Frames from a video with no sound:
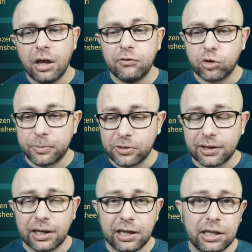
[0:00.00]
For
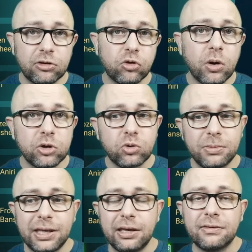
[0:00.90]
Apothecary, it's going to
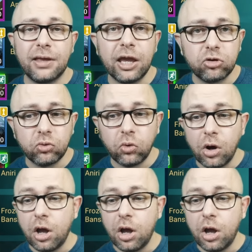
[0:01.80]
be his A2.